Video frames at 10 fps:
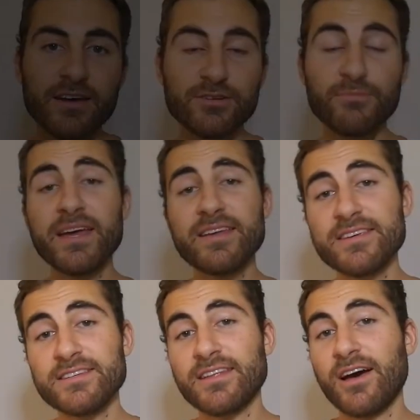make
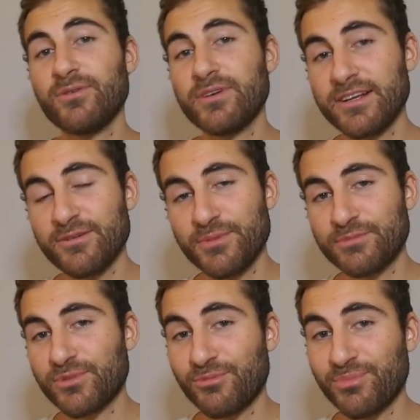this now a little bit
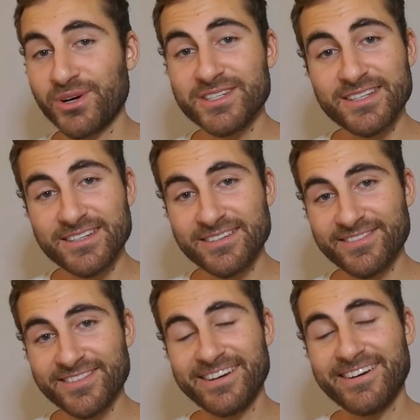more positive,
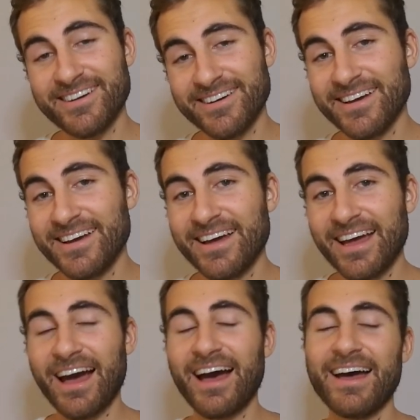
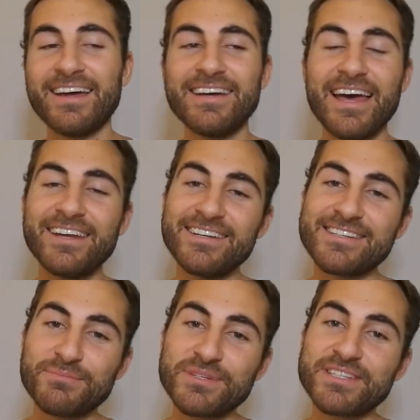I added
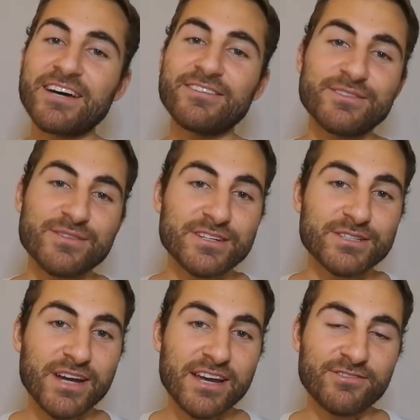some stuff to the
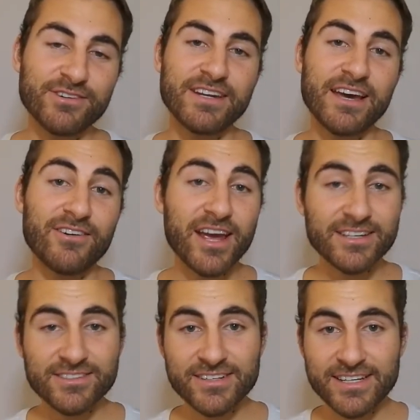trade free
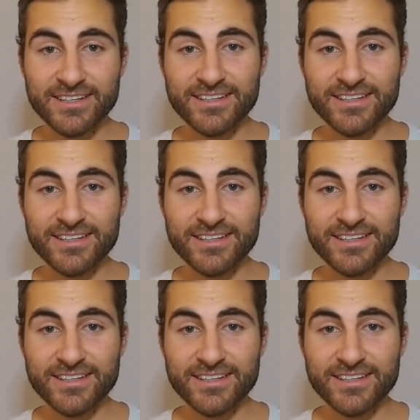directory,